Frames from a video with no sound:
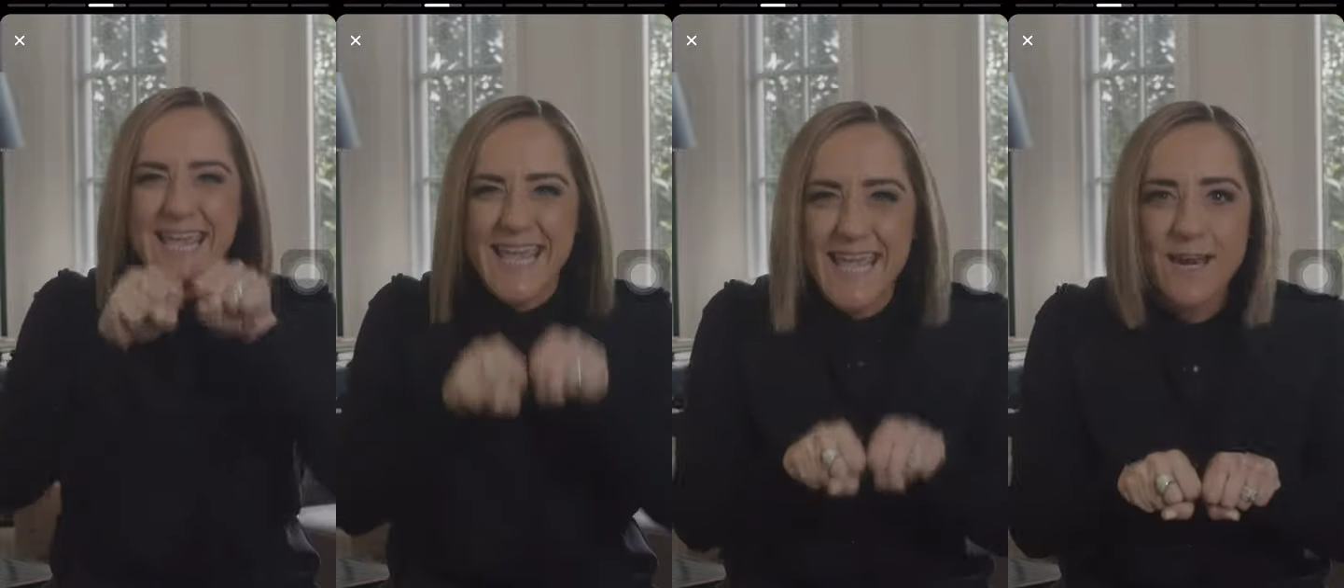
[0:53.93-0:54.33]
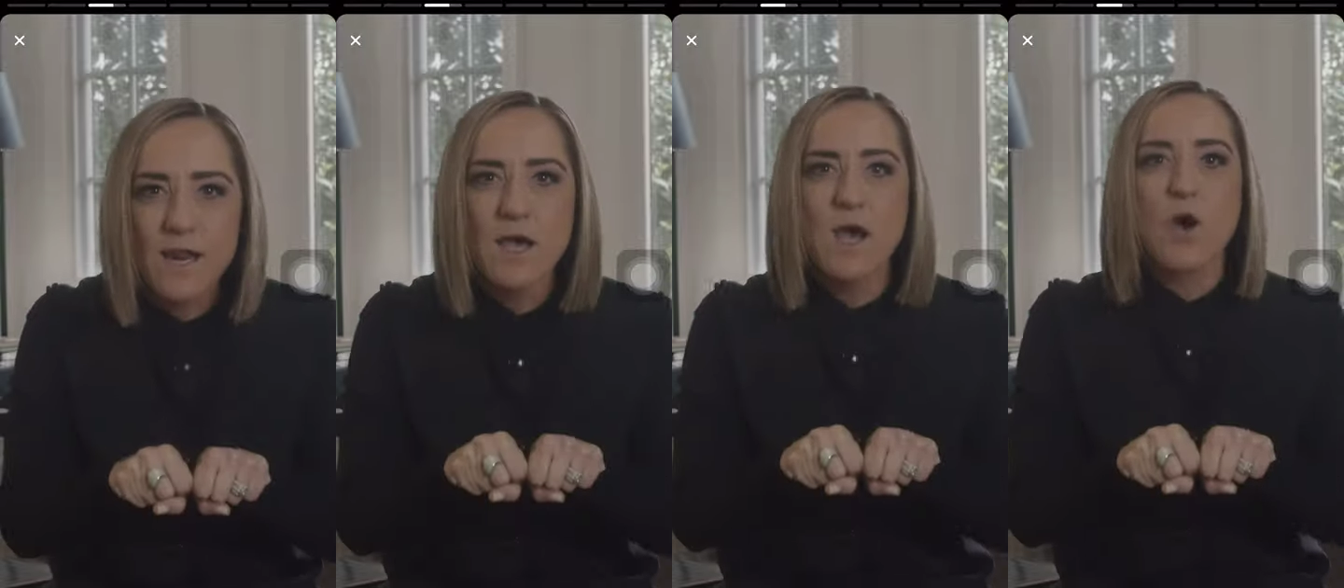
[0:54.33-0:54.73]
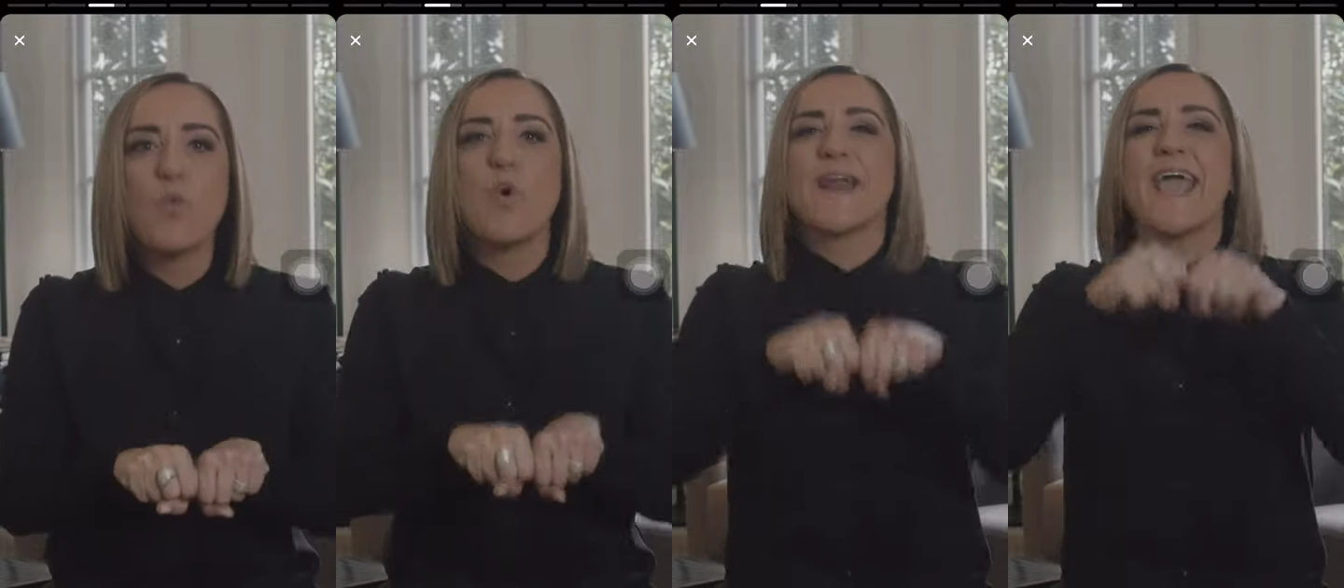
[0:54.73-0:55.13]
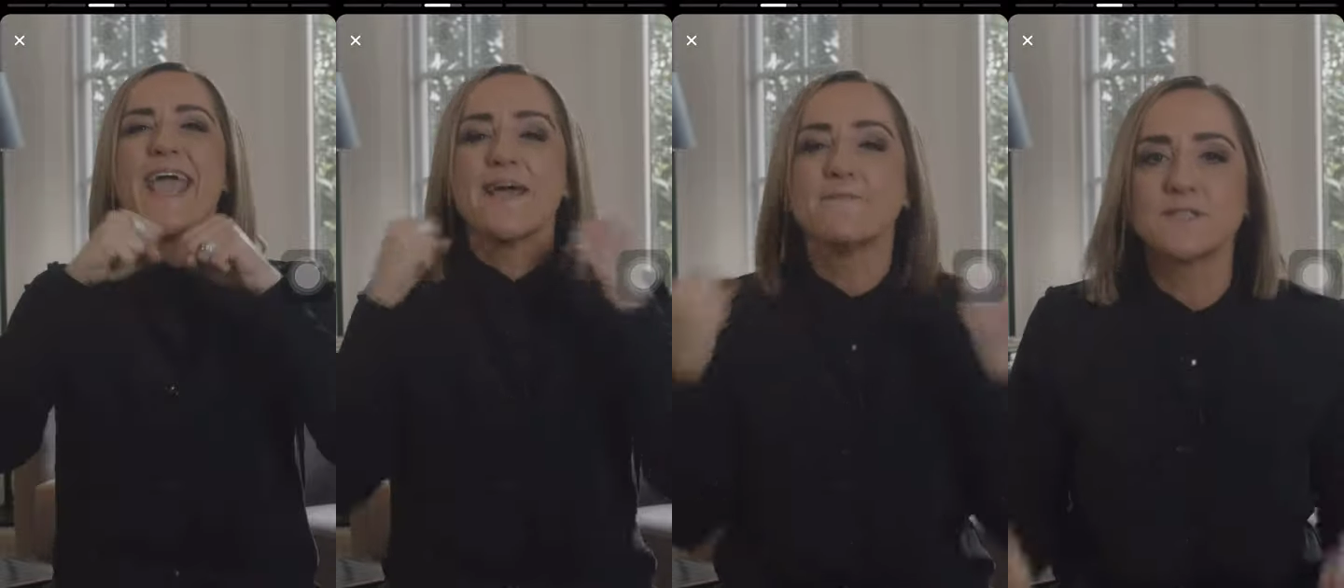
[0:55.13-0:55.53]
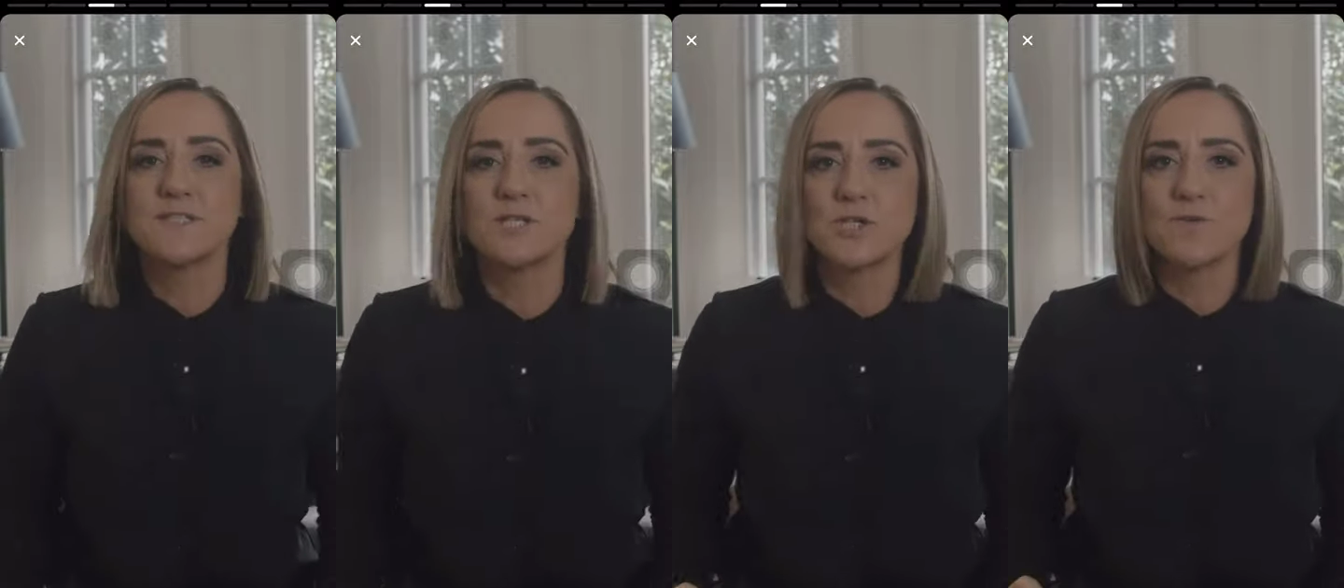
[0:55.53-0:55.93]
in whatever
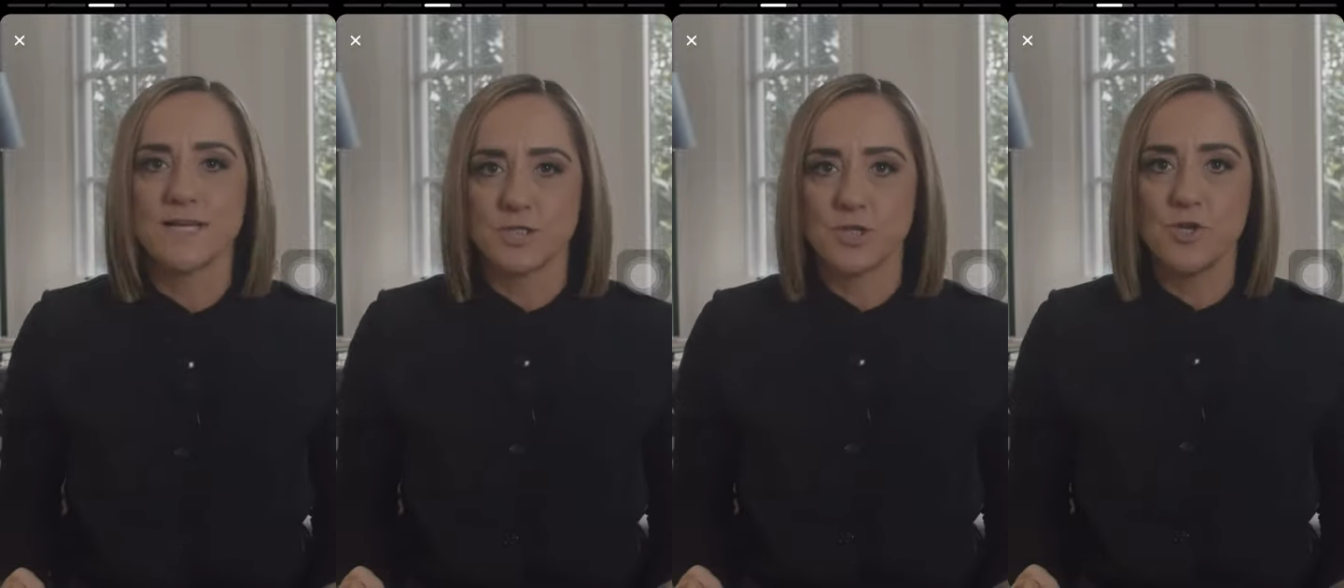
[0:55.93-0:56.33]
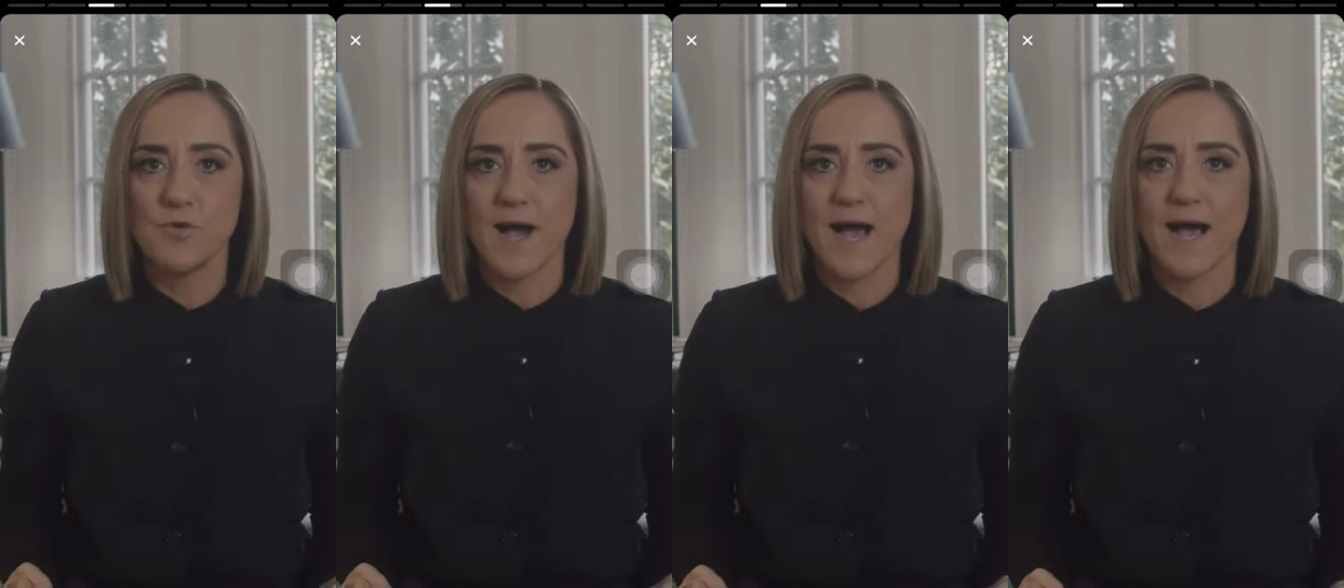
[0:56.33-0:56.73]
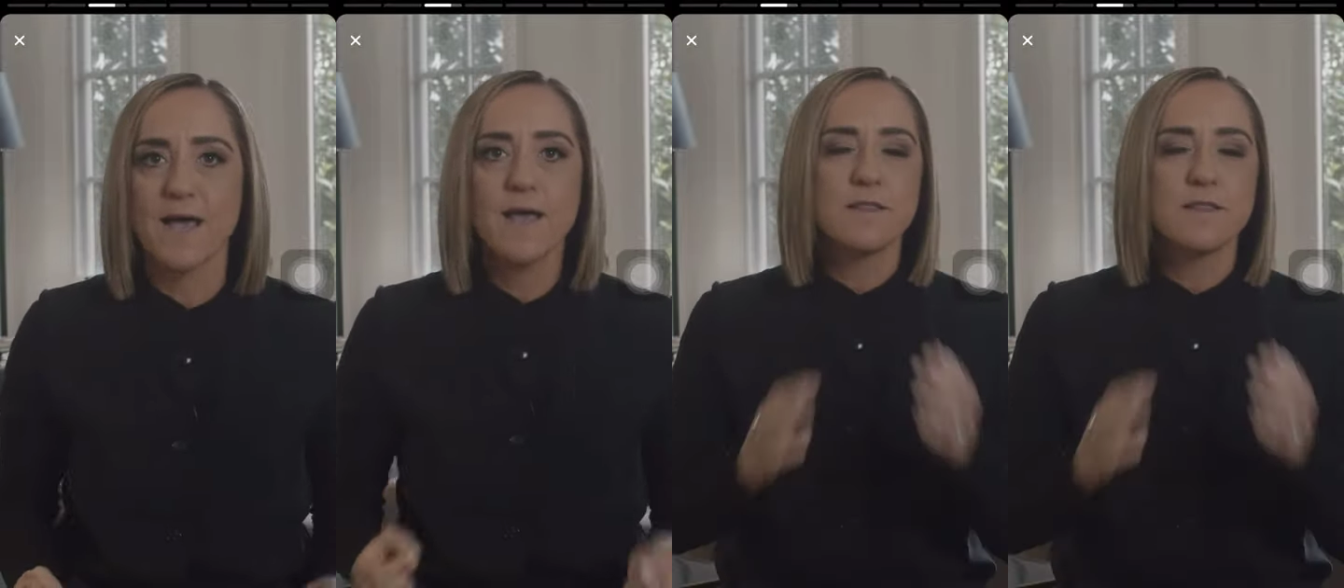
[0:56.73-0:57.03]
situation you are.